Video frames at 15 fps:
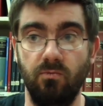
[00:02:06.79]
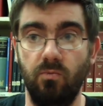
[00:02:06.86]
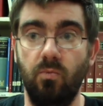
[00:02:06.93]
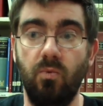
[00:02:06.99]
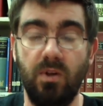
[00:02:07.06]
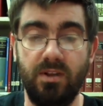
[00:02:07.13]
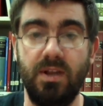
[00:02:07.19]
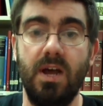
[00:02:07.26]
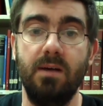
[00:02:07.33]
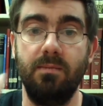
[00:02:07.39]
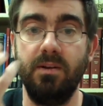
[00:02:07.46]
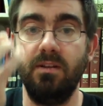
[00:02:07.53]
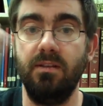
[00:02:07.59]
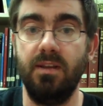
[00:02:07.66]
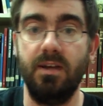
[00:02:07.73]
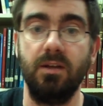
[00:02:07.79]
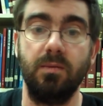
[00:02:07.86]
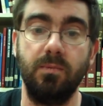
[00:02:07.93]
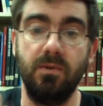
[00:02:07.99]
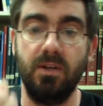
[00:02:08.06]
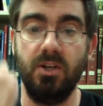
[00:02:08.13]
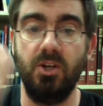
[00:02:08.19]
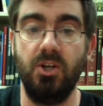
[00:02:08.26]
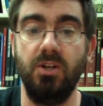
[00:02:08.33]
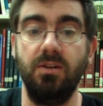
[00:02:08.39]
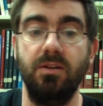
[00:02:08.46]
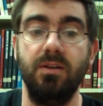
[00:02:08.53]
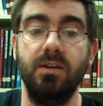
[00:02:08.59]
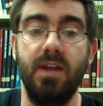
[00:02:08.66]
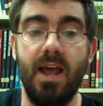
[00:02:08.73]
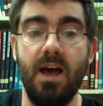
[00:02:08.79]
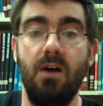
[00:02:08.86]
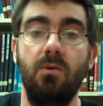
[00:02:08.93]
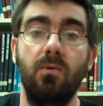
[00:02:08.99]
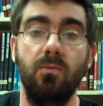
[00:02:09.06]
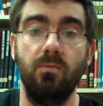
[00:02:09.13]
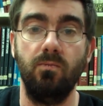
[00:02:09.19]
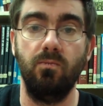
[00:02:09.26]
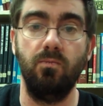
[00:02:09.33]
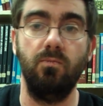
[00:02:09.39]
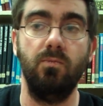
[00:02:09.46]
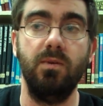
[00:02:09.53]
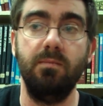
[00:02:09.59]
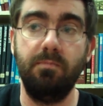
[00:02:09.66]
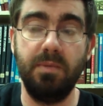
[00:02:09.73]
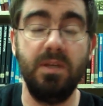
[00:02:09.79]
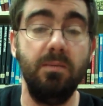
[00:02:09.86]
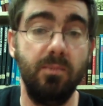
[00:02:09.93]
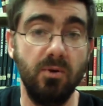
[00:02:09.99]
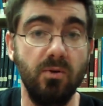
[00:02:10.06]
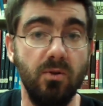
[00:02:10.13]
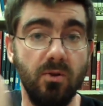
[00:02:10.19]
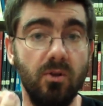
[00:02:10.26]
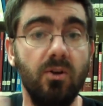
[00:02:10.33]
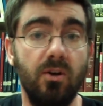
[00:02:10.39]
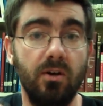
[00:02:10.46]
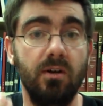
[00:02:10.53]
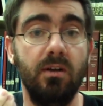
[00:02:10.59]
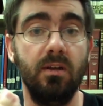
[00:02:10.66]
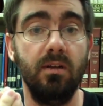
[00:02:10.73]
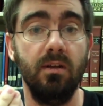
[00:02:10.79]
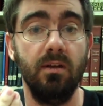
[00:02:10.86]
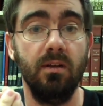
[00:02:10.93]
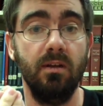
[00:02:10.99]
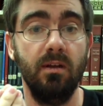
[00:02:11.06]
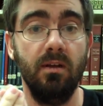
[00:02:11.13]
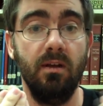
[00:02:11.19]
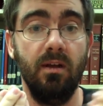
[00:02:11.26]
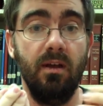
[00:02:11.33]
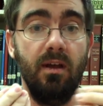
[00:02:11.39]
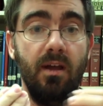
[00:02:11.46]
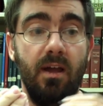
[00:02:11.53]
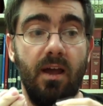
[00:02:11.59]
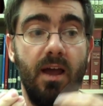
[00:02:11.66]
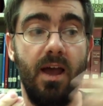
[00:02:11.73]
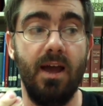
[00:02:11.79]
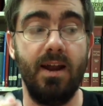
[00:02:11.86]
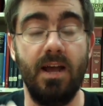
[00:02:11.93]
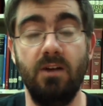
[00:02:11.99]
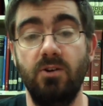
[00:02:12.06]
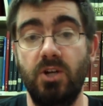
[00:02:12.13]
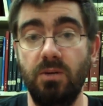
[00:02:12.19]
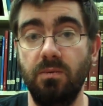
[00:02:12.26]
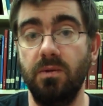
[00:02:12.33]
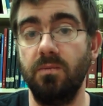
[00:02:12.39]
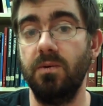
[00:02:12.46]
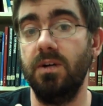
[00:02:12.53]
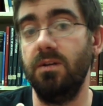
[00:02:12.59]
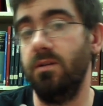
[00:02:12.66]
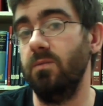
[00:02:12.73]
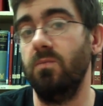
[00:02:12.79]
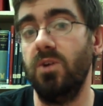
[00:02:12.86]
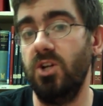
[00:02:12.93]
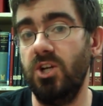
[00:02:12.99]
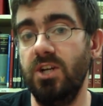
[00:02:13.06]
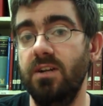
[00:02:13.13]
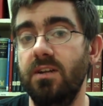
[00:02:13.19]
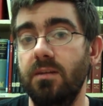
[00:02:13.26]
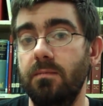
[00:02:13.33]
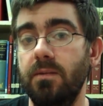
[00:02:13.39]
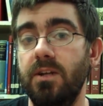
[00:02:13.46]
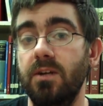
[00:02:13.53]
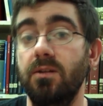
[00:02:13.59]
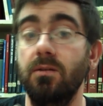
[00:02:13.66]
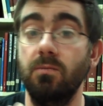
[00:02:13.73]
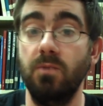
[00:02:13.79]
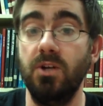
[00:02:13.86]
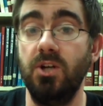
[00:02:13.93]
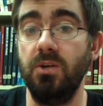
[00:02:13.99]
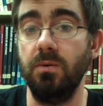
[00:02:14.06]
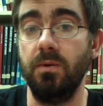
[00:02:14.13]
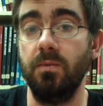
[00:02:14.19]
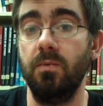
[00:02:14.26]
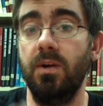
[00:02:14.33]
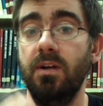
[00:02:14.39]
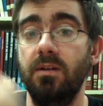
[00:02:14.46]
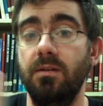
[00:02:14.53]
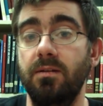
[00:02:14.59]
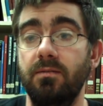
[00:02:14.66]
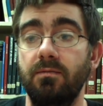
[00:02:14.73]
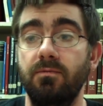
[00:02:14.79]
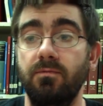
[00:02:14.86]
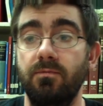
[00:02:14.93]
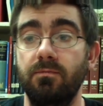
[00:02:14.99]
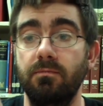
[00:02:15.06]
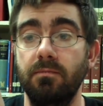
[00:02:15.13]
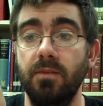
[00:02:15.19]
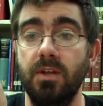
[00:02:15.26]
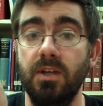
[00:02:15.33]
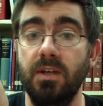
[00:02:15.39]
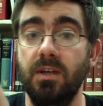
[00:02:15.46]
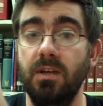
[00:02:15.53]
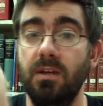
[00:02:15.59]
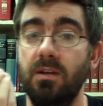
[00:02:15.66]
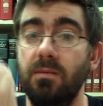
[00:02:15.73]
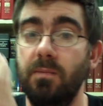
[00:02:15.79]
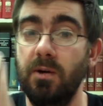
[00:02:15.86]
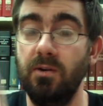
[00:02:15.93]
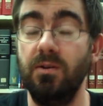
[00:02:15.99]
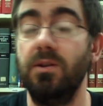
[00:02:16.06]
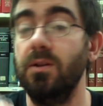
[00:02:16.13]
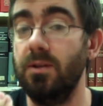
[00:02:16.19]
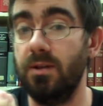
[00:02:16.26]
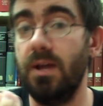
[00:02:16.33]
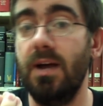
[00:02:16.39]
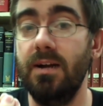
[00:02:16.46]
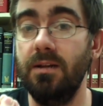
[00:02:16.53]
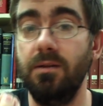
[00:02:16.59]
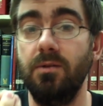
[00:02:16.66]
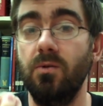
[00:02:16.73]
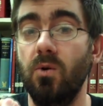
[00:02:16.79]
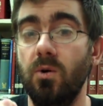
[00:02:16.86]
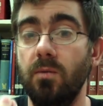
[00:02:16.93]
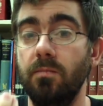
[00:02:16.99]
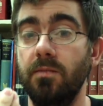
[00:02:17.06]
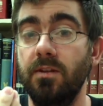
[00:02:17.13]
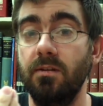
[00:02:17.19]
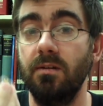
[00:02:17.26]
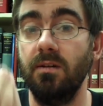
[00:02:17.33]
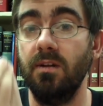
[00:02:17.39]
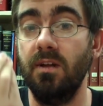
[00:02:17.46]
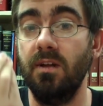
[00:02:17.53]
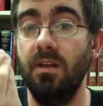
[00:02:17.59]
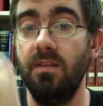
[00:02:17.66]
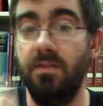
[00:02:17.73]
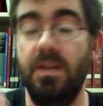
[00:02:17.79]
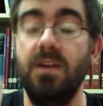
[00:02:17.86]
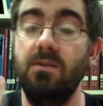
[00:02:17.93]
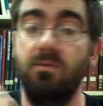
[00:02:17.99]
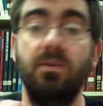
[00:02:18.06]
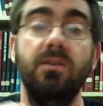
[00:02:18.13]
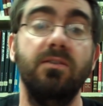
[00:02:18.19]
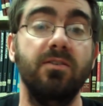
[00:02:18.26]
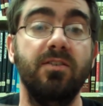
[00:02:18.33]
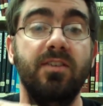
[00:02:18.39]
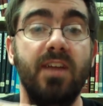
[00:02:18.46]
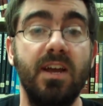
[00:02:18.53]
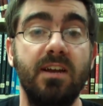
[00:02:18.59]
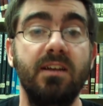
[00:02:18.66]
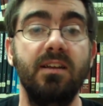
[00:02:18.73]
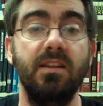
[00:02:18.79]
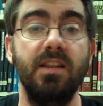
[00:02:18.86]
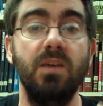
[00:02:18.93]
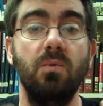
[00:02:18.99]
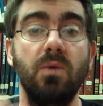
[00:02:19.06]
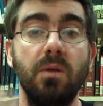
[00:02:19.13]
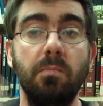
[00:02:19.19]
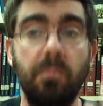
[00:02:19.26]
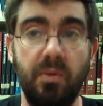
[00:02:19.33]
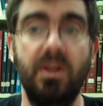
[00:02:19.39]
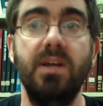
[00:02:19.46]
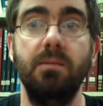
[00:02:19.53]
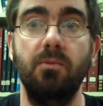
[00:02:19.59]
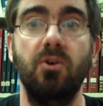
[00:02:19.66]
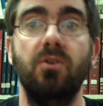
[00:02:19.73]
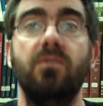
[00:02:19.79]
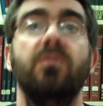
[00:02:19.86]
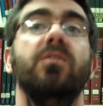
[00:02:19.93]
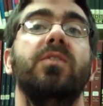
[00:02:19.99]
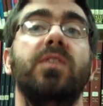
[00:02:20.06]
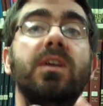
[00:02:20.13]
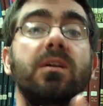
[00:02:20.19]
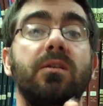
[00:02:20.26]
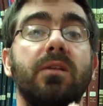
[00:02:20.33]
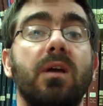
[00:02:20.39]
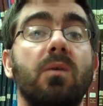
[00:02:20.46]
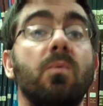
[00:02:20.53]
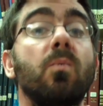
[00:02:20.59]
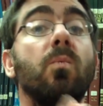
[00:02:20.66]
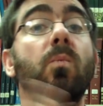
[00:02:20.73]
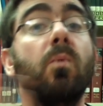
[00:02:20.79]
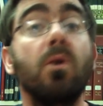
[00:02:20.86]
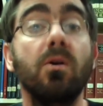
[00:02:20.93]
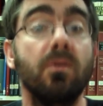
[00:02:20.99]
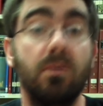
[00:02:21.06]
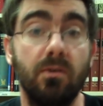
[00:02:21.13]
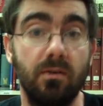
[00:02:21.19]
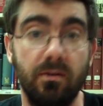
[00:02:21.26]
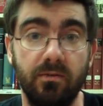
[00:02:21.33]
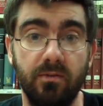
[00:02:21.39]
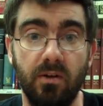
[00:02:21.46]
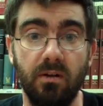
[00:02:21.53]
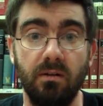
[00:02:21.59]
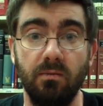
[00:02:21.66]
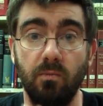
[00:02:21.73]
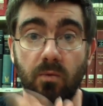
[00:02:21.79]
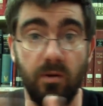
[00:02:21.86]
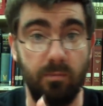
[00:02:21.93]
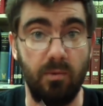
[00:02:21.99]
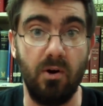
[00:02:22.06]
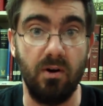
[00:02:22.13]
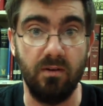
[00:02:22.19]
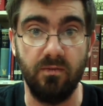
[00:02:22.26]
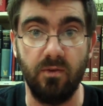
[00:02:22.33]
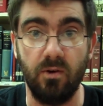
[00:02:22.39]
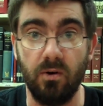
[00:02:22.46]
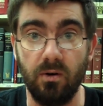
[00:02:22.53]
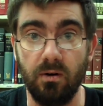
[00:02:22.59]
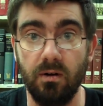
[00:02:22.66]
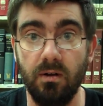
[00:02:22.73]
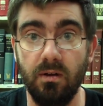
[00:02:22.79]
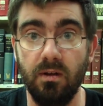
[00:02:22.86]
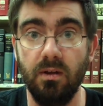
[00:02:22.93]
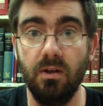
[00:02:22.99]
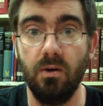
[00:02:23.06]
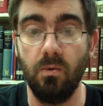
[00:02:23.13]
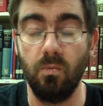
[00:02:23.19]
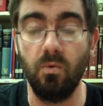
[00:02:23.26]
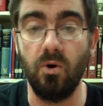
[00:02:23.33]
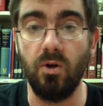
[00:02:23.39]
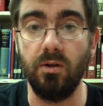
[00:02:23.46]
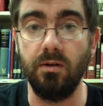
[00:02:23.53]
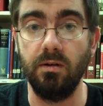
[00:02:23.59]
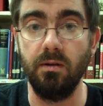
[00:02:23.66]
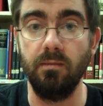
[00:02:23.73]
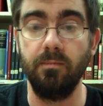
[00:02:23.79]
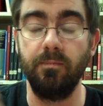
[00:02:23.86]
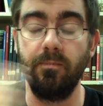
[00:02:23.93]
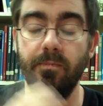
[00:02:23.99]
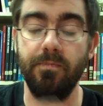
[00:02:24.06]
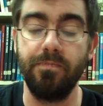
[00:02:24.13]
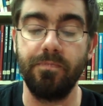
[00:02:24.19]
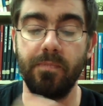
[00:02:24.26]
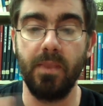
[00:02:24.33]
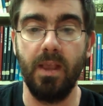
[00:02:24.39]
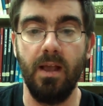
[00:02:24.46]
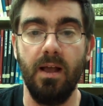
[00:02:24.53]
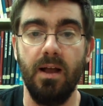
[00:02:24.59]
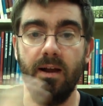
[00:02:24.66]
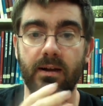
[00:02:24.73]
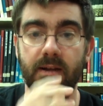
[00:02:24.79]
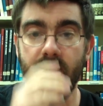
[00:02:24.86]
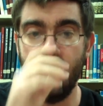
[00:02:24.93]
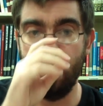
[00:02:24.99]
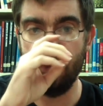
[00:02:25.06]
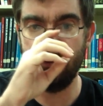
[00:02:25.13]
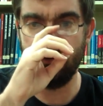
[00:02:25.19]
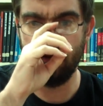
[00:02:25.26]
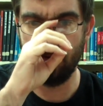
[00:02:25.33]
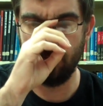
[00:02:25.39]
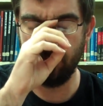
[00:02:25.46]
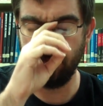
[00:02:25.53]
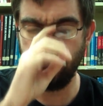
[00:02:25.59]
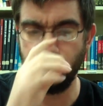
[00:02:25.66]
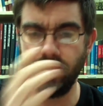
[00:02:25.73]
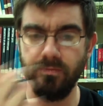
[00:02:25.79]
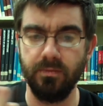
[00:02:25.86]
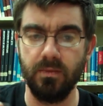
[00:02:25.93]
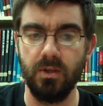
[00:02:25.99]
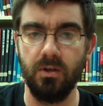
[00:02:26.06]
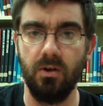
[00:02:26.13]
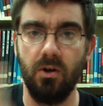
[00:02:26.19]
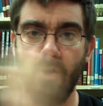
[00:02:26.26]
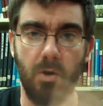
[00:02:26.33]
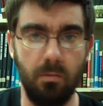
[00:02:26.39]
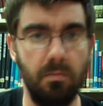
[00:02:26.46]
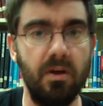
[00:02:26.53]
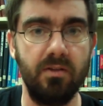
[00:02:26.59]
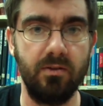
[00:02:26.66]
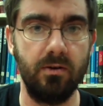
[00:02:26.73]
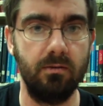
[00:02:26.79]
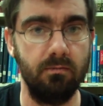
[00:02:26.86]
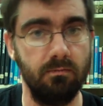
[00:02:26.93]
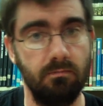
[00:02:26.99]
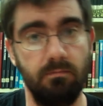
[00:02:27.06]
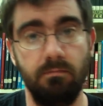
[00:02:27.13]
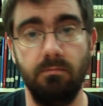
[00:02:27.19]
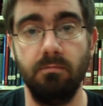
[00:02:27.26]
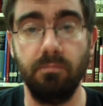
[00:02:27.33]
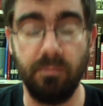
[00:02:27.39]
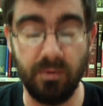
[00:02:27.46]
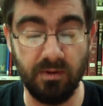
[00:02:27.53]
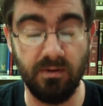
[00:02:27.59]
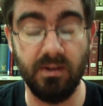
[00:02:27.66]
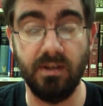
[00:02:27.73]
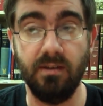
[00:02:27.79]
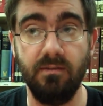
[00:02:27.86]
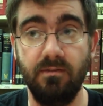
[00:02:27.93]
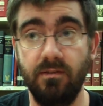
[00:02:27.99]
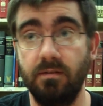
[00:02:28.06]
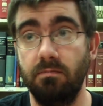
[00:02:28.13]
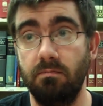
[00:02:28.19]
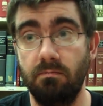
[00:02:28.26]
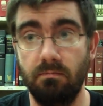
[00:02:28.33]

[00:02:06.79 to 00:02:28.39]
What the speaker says: what's happening, the explanations, and how when people look at how she was raised and what she did because of the way she was raised compared to society's norms, they don't understand it and they want to blame her for things that weren't her fault, weren't part of her world. And her mother believed,